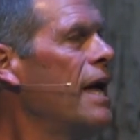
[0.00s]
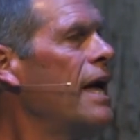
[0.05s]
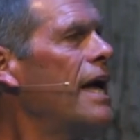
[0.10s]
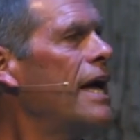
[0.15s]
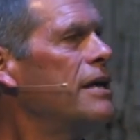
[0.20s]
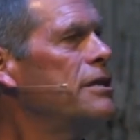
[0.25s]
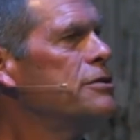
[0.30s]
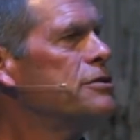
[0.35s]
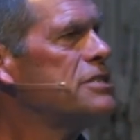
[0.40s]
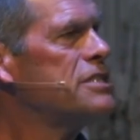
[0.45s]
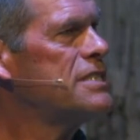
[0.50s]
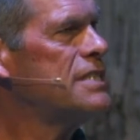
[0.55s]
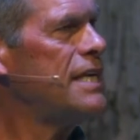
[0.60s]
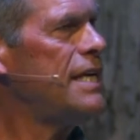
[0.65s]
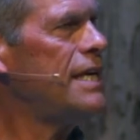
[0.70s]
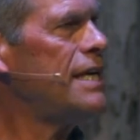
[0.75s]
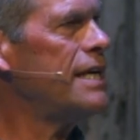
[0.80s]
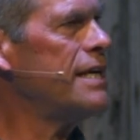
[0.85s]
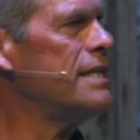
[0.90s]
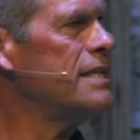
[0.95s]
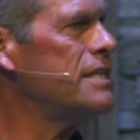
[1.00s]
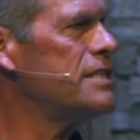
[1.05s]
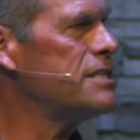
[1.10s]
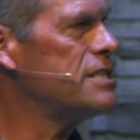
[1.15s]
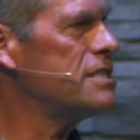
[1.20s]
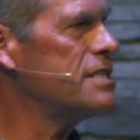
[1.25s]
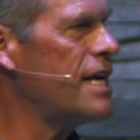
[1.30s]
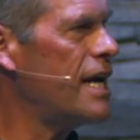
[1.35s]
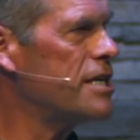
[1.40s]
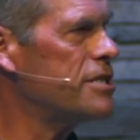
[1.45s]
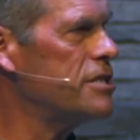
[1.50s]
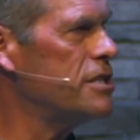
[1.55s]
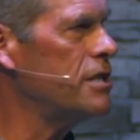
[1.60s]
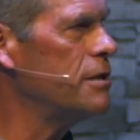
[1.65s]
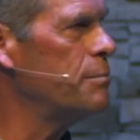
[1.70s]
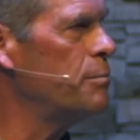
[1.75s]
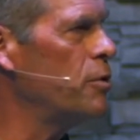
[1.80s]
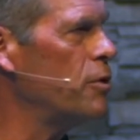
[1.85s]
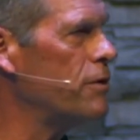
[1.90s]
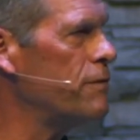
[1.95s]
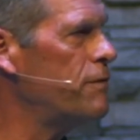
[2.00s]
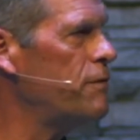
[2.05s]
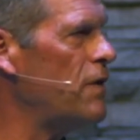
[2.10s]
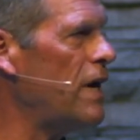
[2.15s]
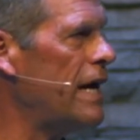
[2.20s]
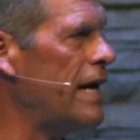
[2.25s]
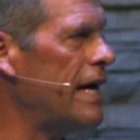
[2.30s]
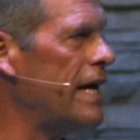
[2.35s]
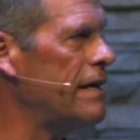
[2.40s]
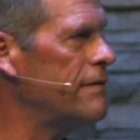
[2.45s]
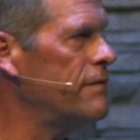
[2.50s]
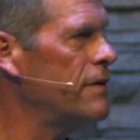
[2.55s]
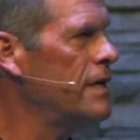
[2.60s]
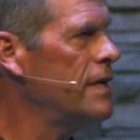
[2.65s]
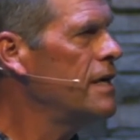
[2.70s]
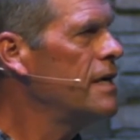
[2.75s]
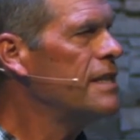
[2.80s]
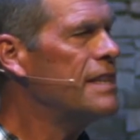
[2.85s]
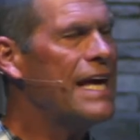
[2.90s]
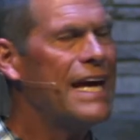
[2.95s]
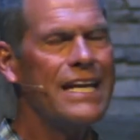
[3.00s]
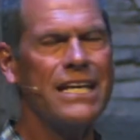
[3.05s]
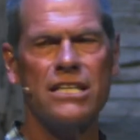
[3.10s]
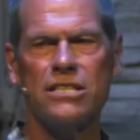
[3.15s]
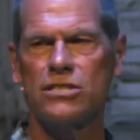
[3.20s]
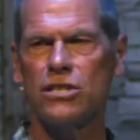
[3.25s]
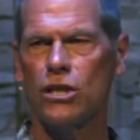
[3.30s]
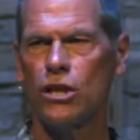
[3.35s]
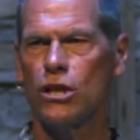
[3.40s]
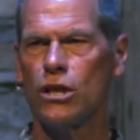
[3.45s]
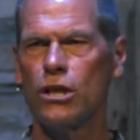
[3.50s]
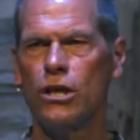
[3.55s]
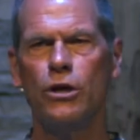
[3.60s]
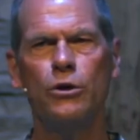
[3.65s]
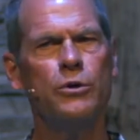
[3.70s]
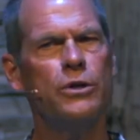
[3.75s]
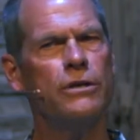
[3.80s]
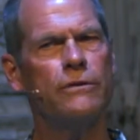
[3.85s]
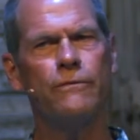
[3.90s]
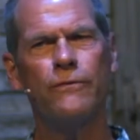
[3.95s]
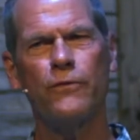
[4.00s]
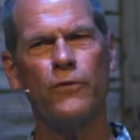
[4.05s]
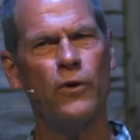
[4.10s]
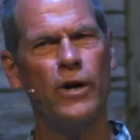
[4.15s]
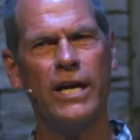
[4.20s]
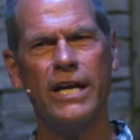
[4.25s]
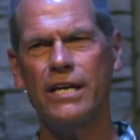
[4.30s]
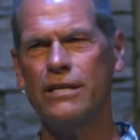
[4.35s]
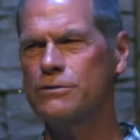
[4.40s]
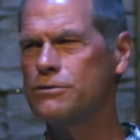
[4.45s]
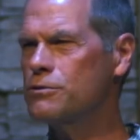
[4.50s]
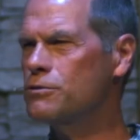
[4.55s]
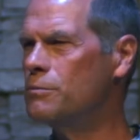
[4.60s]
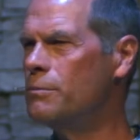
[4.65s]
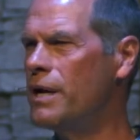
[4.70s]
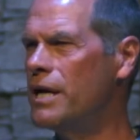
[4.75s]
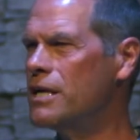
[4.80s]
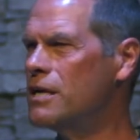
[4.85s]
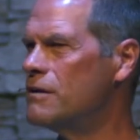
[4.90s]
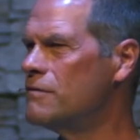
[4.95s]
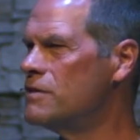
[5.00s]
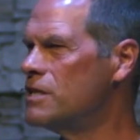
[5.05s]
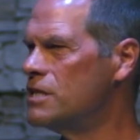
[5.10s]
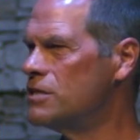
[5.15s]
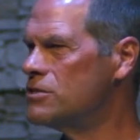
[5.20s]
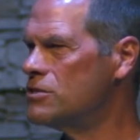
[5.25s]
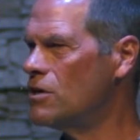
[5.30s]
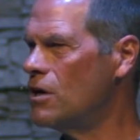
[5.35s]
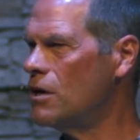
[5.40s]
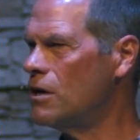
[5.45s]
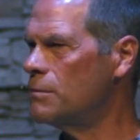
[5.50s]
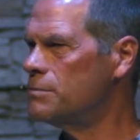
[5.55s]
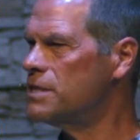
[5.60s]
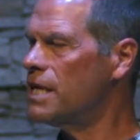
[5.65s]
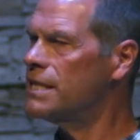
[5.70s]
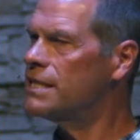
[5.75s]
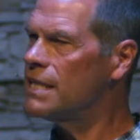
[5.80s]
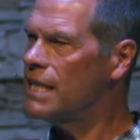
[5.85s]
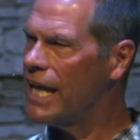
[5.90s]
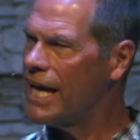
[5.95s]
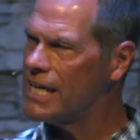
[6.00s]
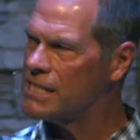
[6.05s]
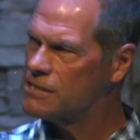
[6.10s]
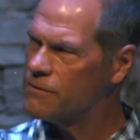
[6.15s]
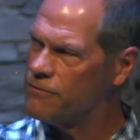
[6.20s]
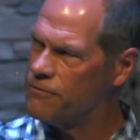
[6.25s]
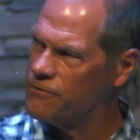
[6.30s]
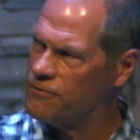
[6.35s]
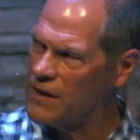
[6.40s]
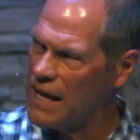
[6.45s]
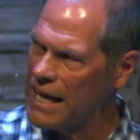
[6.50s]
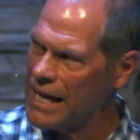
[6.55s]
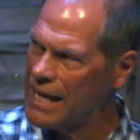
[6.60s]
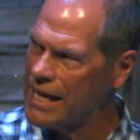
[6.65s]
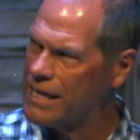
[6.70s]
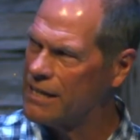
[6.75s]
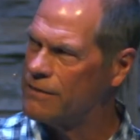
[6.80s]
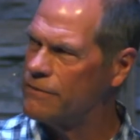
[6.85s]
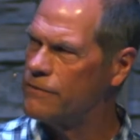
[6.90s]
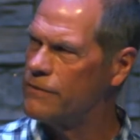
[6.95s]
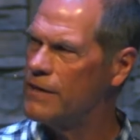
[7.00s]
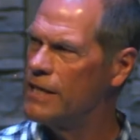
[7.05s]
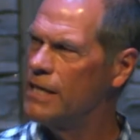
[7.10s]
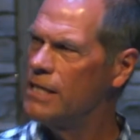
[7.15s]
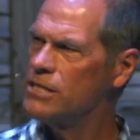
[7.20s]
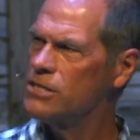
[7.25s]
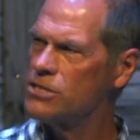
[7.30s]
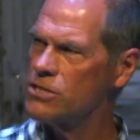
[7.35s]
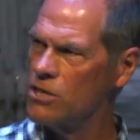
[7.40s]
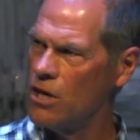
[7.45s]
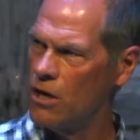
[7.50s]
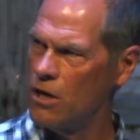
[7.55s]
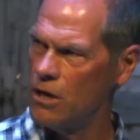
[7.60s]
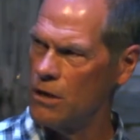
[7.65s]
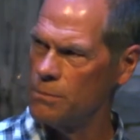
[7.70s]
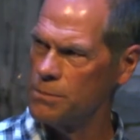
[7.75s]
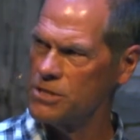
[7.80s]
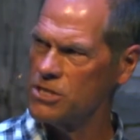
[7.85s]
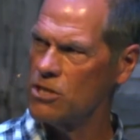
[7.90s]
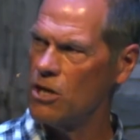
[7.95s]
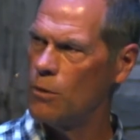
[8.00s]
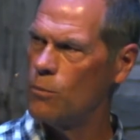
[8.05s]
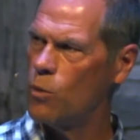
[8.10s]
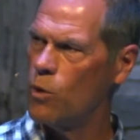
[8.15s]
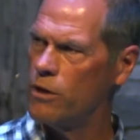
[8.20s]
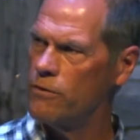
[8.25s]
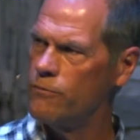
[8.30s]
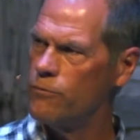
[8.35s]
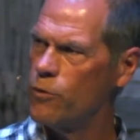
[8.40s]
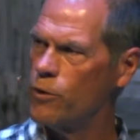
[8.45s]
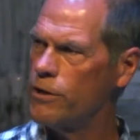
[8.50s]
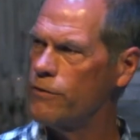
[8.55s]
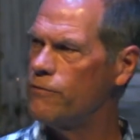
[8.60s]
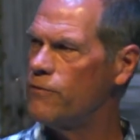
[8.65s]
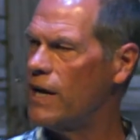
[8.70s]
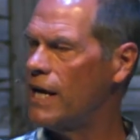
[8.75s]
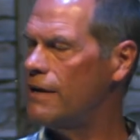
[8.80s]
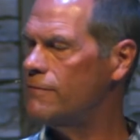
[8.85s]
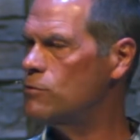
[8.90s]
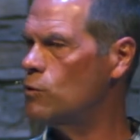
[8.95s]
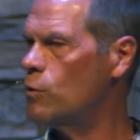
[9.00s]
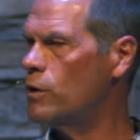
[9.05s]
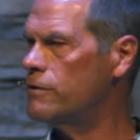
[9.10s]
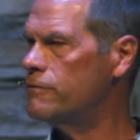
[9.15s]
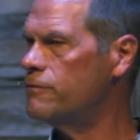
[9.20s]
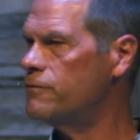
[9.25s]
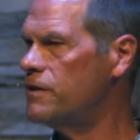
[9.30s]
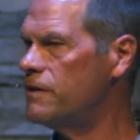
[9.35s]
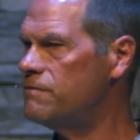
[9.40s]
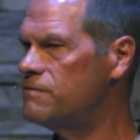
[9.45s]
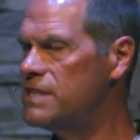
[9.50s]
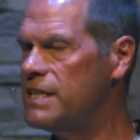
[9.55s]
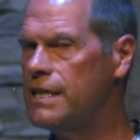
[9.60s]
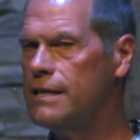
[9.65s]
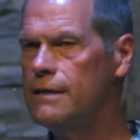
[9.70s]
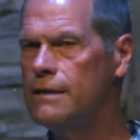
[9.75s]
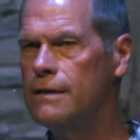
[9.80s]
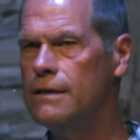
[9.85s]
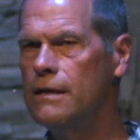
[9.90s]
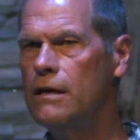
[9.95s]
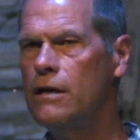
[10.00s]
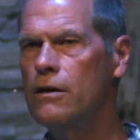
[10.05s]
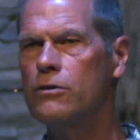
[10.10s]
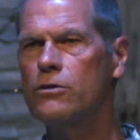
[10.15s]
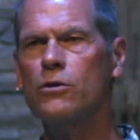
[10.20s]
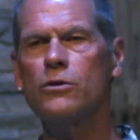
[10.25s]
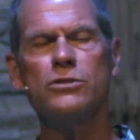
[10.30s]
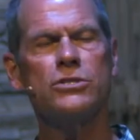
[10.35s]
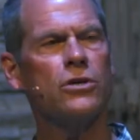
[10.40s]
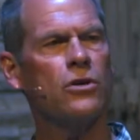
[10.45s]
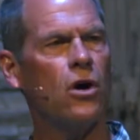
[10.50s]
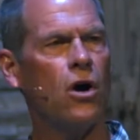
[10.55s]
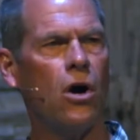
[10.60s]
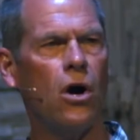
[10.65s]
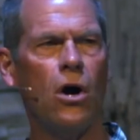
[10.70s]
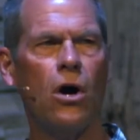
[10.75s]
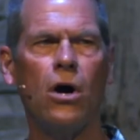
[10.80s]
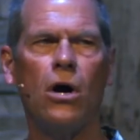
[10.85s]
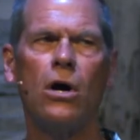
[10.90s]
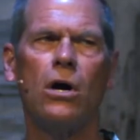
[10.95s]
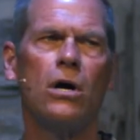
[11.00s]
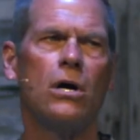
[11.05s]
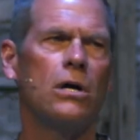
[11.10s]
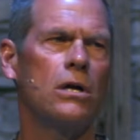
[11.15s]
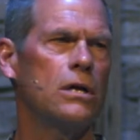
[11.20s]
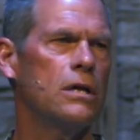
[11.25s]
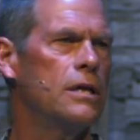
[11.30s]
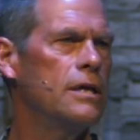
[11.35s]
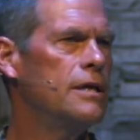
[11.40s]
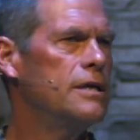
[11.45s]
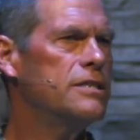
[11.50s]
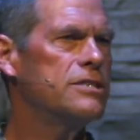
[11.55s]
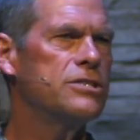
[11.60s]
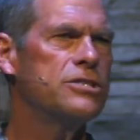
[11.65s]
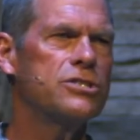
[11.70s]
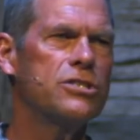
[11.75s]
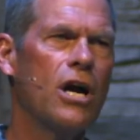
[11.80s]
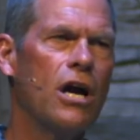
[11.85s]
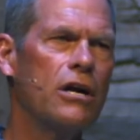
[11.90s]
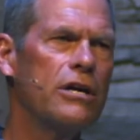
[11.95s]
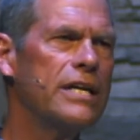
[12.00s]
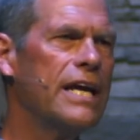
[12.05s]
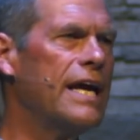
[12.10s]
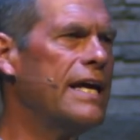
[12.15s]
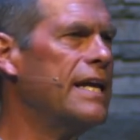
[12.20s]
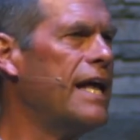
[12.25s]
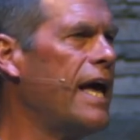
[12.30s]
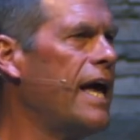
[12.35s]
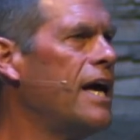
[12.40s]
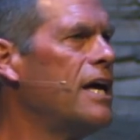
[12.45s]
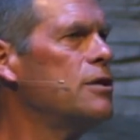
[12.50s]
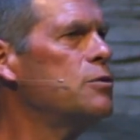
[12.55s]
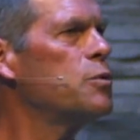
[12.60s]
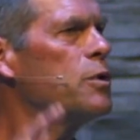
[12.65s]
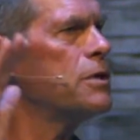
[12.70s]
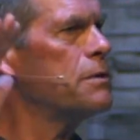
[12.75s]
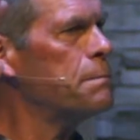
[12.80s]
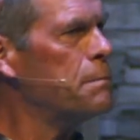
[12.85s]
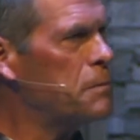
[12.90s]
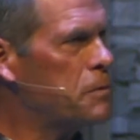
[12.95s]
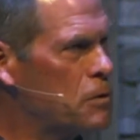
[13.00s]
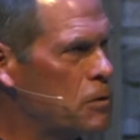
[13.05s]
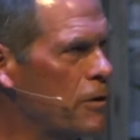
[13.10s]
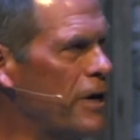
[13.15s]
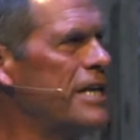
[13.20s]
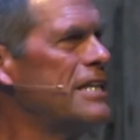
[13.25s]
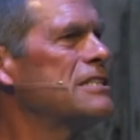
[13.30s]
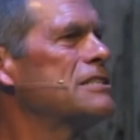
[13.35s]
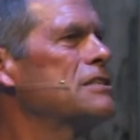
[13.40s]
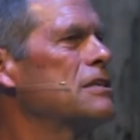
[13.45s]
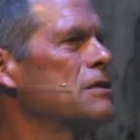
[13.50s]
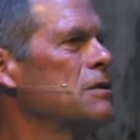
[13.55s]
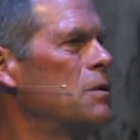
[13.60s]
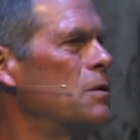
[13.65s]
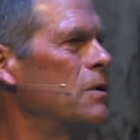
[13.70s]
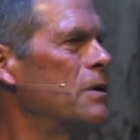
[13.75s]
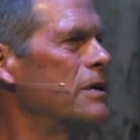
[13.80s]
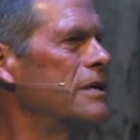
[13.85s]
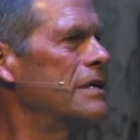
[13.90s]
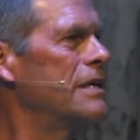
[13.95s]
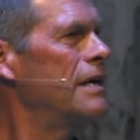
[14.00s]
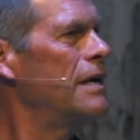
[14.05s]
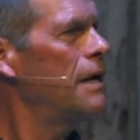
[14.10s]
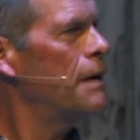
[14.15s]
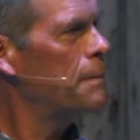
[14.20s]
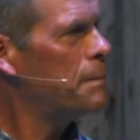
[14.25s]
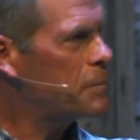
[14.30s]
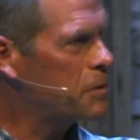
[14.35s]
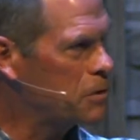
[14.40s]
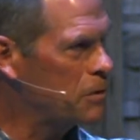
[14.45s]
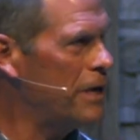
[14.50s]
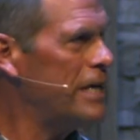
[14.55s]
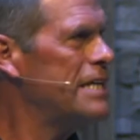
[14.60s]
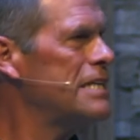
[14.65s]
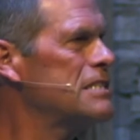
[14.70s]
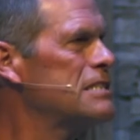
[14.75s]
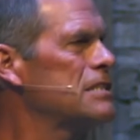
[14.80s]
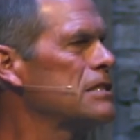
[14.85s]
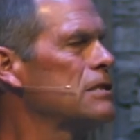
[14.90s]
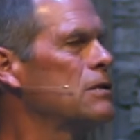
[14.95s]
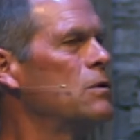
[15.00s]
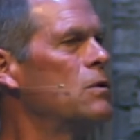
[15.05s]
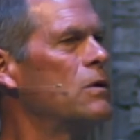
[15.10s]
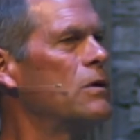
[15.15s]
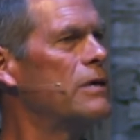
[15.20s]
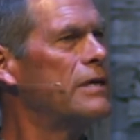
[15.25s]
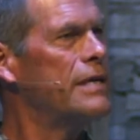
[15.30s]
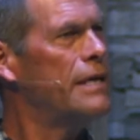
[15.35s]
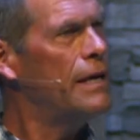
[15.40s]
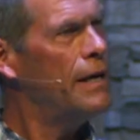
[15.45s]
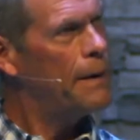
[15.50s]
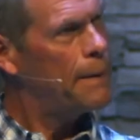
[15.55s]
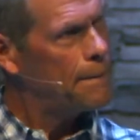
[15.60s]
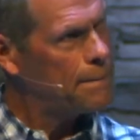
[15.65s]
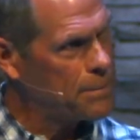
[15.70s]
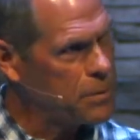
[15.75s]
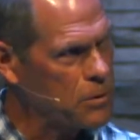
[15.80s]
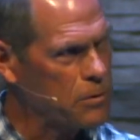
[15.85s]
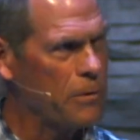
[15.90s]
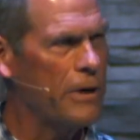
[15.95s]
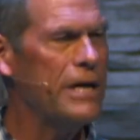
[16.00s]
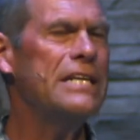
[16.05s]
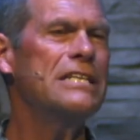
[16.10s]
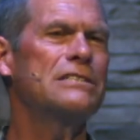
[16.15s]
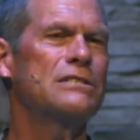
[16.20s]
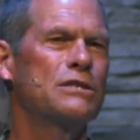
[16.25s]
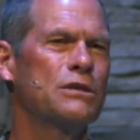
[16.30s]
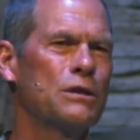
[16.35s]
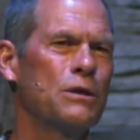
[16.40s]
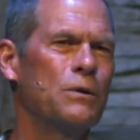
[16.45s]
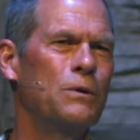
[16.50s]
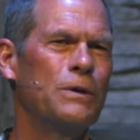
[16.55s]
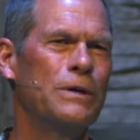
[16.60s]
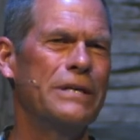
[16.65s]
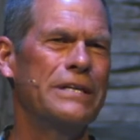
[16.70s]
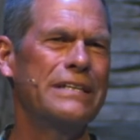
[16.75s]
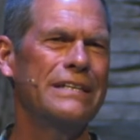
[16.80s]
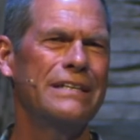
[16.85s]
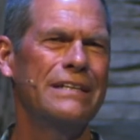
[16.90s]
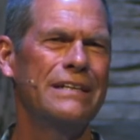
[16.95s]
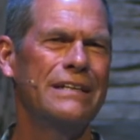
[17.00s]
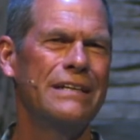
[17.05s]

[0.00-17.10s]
And you'll see in this section in book five, that is loaded phrase through many of these psalms. And the last five psalms, Psalm one forty-five to one fifty, those are all start and end with praise the Lord, praise the Lord, praise the Lord.